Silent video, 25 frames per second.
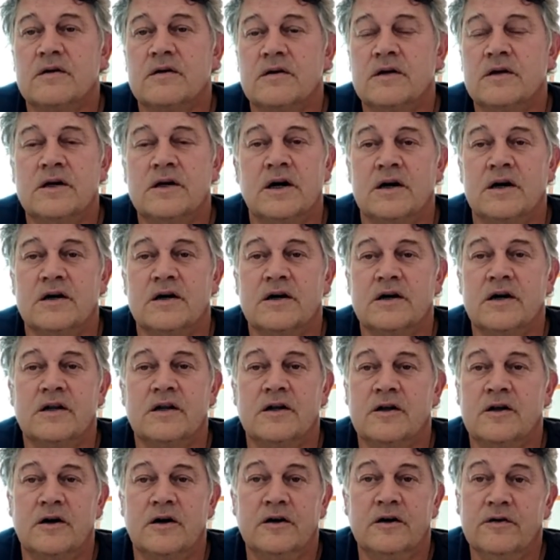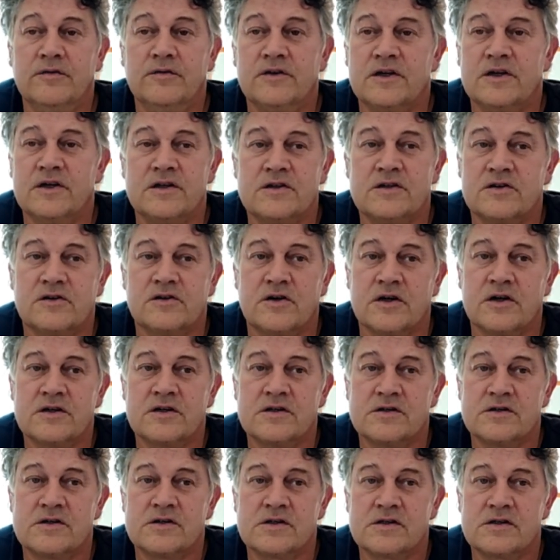Yeah, and a lot of the
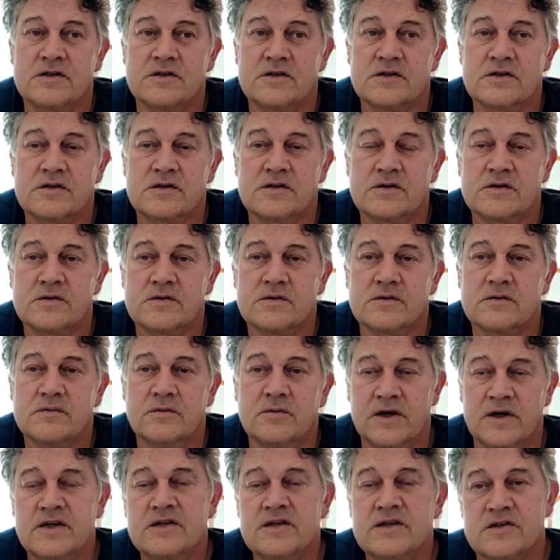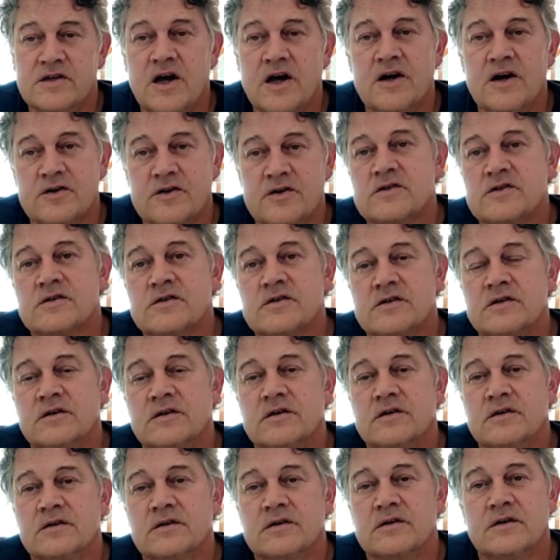instructors were NCOs.
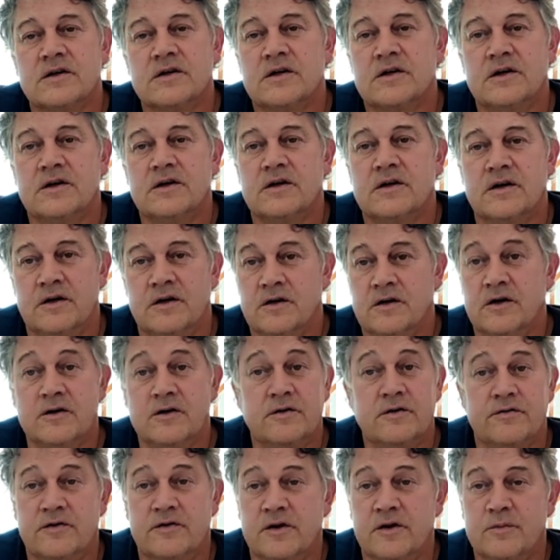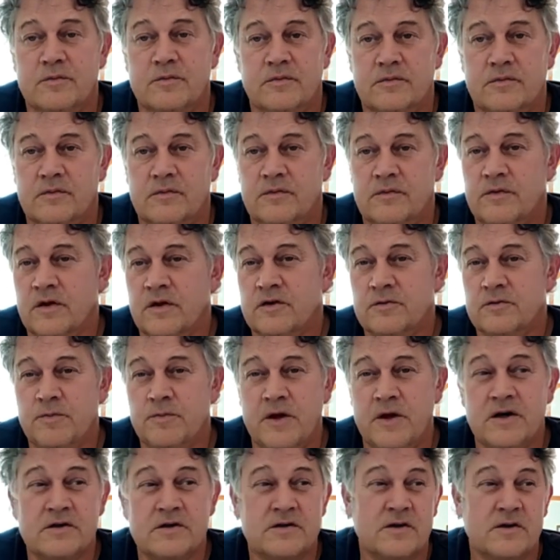A lot of them, with
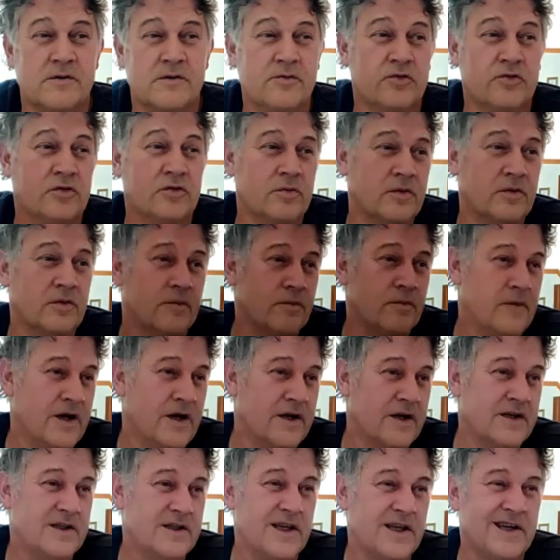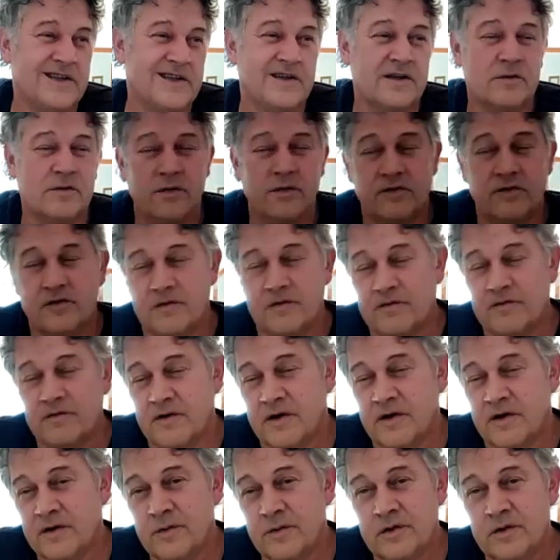explosives, with minor tactics, with
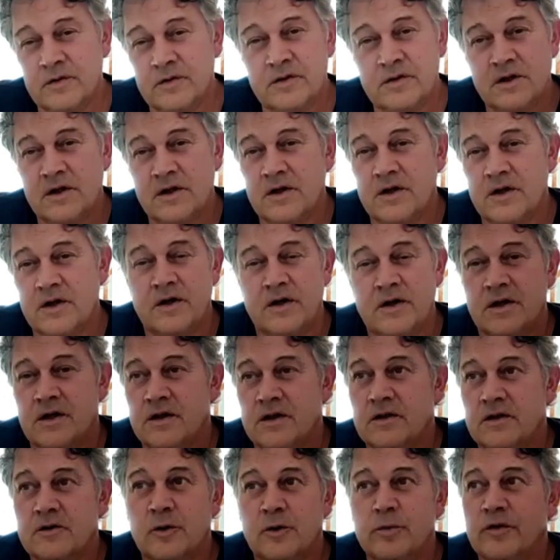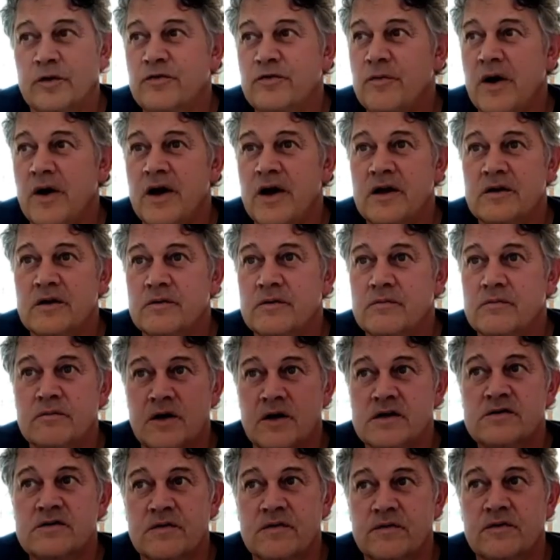survival. Top of my head,
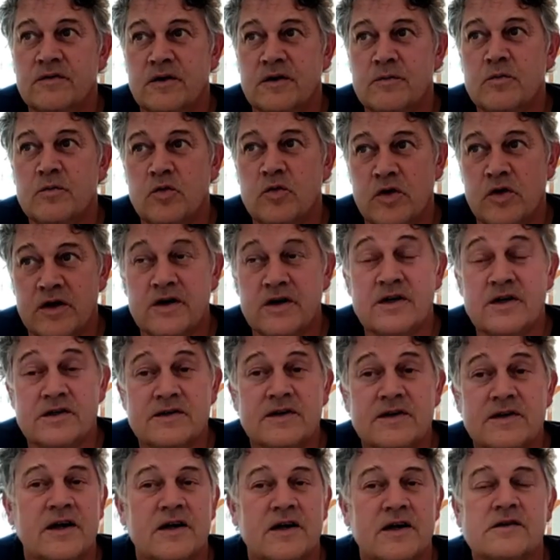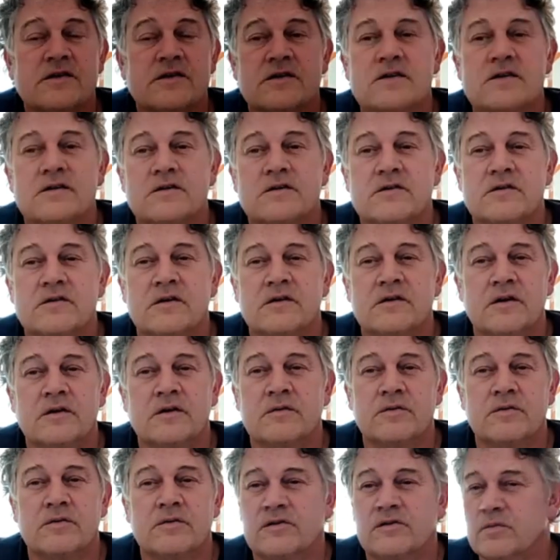most of them were NCOs. So that
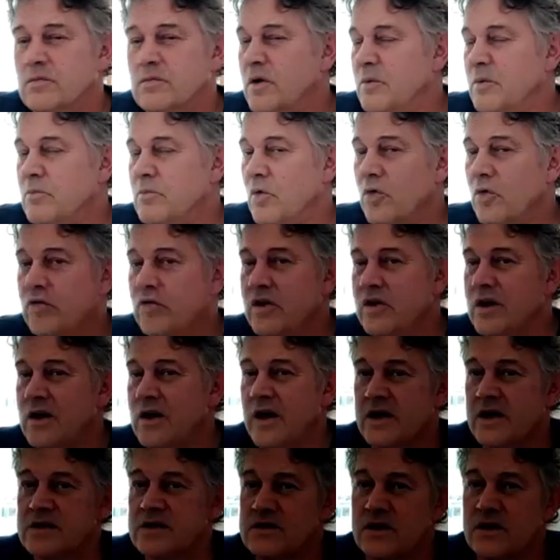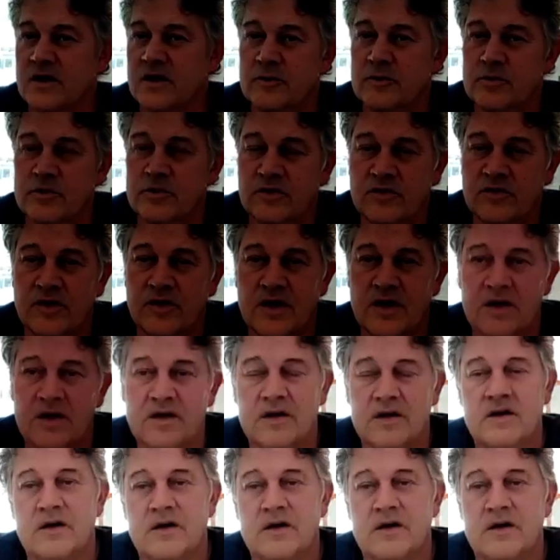was a more relaxed atmosphere.